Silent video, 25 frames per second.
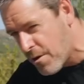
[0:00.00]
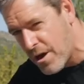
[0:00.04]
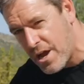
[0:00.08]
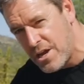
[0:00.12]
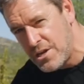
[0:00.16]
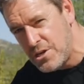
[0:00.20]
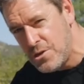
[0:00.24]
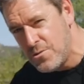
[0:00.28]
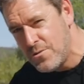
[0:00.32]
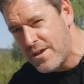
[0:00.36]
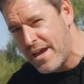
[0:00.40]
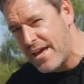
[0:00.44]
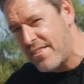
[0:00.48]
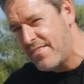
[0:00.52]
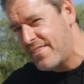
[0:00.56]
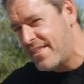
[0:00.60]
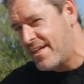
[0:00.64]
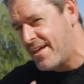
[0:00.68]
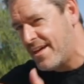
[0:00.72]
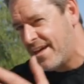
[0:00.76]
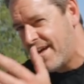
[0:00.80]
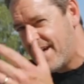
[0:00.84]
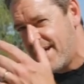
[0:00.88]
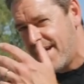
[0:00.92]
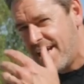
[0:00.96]
and you get the
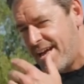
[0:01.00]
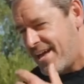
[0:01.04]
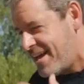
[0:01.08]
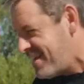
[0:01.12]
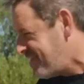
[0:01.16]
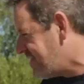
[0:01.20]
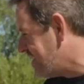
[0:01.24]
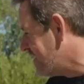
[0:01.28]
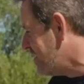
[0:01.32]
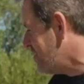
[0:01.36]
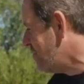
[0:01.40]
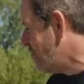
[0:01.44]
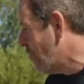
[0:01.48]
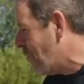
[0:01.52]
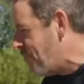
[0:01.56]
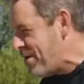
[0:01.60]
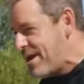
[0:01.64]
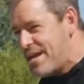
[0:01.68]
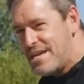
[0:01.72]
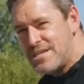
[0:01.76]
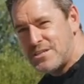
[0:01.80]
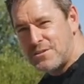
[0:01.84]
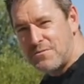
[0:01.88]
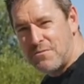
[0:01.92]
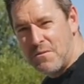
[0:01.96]

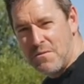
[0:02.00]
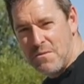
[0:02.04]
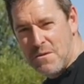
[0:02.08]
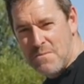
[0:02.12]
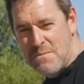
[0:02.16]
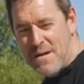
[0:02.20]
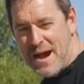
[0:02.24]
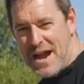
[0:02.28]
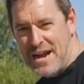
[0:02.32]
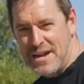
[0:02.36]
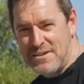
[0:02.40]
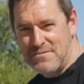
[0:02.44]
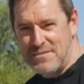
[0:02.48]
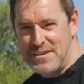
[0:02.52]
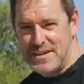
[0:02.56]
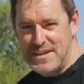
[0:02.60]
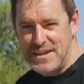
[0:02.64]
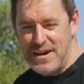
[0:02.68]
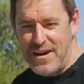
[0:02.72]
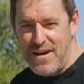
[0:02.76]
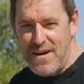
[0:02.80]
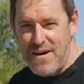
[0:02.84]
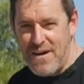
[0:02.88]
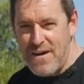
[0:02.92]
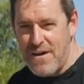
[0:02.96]
noise from the back of the
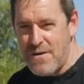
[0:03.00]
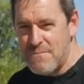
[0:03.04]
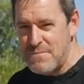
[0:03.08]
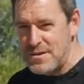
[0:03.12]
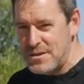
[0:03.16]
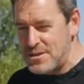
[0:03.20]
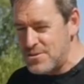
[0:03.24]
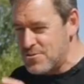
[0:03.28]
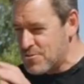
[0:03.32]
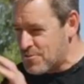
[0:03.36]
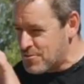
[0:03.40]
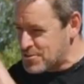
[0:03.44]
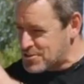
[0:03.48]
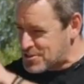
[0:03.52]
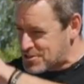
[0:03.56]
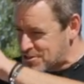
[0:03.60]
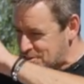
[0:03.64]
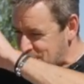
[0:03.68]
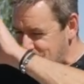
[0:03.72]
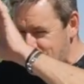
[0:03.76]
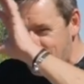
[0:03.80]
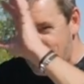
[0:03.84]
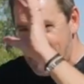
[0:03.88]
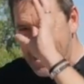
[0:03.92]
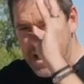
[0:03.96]
car, but you're
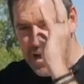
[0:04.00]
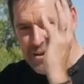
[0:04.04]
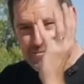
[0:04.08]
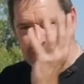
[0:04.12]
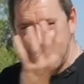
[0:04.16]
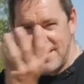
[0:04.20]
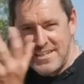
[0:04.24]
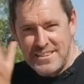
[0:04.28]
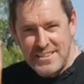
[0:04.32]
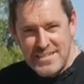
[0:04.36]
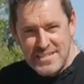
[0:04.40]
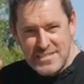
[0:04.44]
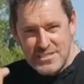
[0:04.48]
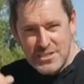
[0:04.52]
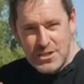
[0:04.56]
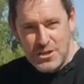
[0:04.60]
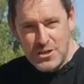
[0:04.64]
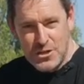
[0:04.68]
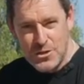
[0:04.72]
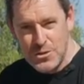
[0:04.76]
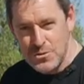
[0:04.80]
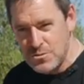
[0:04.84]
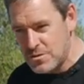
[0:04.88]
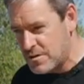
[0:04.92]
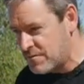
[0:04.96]
surrounded in this
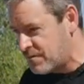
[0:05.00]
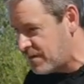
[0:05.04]
cocoon of